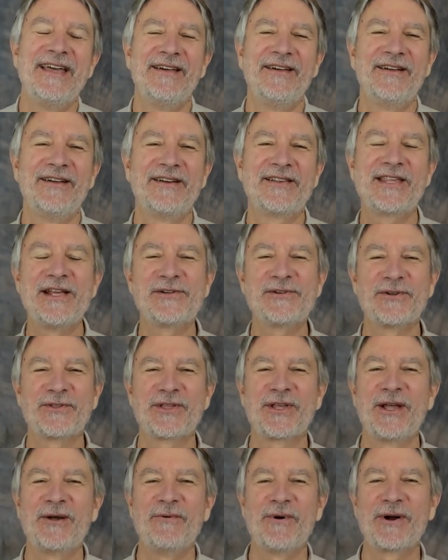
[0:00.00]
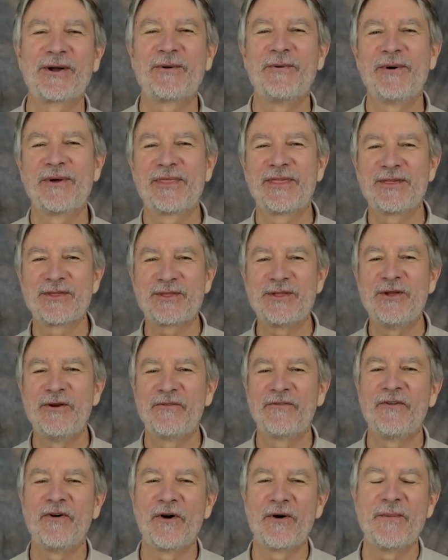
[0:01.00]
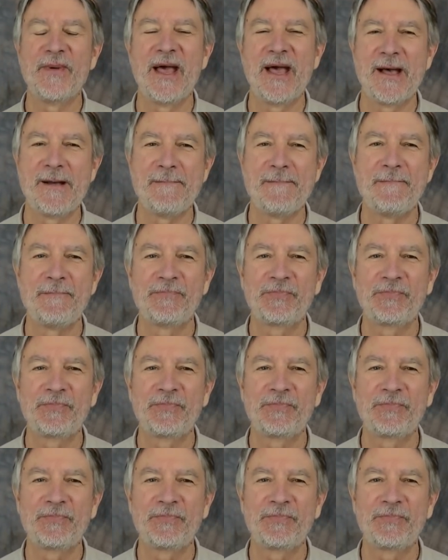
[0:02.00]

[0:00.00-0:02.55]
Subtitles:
It's interesting working with this new format.